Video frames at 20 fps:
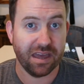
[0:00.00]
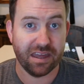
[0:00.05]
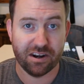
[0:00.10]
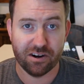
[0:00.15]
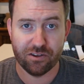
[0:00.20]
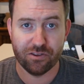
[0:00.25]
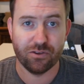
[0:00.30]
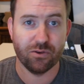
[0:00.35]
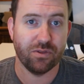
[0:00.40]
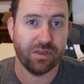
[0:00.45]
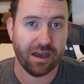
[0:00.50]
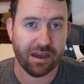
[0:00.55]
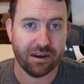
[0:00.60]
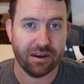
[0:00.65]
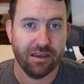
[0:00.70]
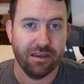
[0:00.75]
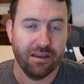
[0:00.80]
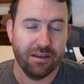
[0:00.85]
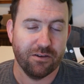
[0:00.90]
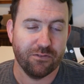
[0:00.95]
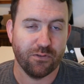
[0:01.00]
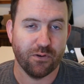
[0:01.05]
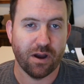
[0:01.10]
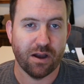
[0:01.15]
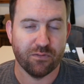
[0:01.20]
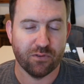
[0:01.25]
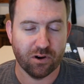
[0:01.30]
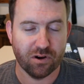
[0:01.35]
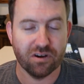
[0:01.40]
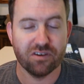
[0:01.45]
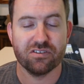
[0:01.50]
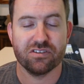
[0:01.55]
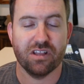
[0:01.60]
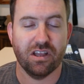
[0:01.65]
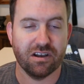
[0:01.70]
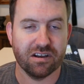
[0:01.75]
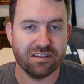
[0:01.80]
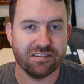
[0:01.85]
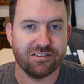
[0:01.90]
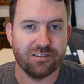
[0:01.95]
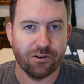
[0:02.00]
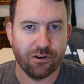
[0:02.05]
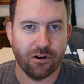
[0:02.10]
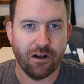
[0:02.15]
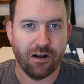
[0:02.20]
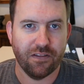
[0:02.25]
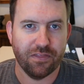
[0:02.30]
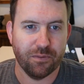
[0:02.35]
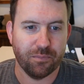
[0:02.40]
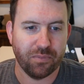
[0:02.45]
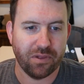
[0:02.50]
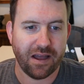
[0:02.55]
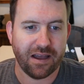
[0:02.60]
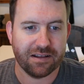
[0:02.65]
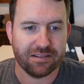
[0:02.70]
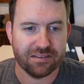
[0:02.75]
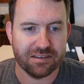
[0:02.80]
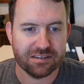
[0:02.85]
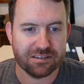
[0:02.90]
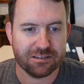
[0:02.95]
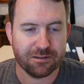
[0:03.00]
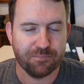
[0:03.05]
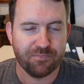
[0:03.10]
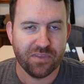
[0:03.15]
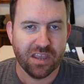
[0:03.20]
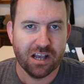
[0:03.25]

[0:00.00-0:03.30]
and it'll do that forever, or as long as they're on the blacklist.